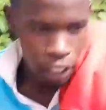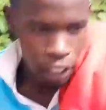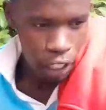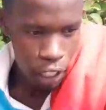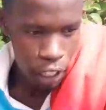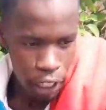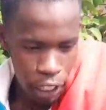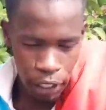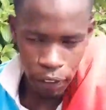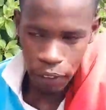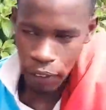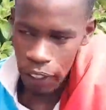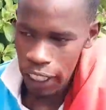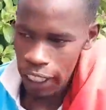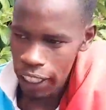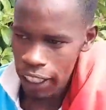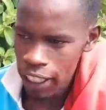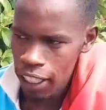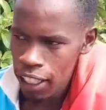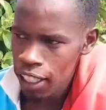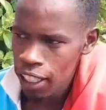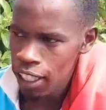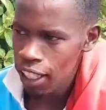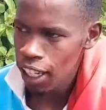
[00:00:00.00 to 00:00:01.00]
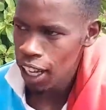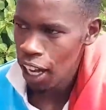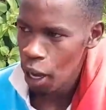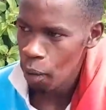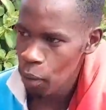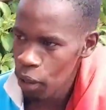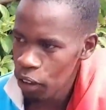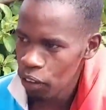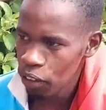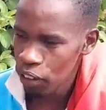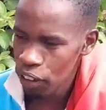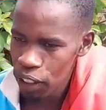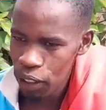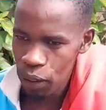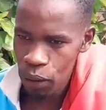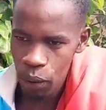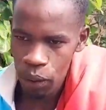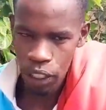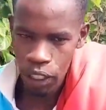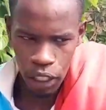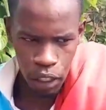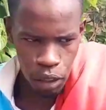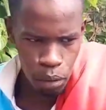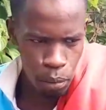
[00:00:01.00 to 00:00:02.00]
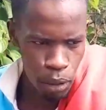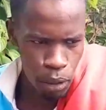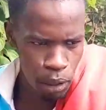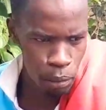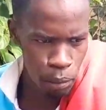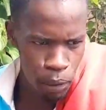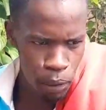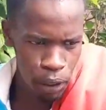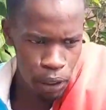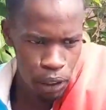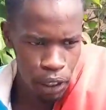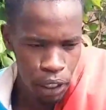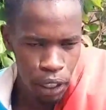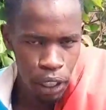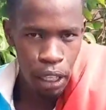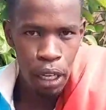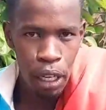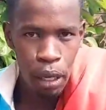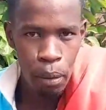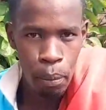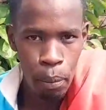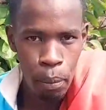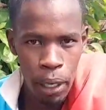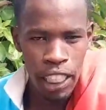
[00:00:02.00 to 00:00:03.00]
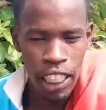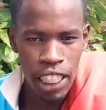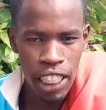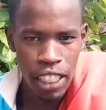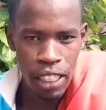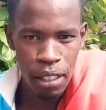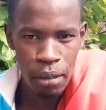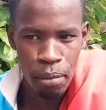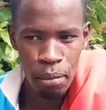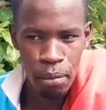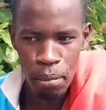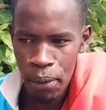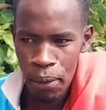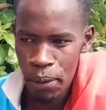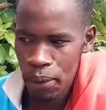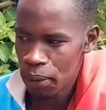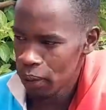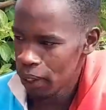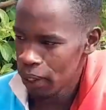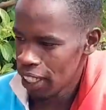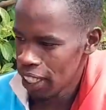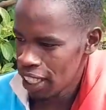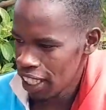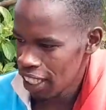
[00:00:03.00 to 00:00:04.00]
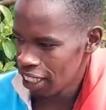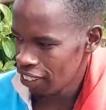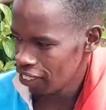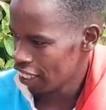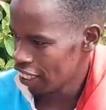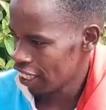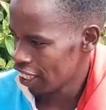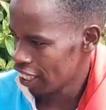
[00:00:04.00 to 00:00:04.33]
Hello guys, I'm a friend to Hello Baby by the name's Joel Samuel.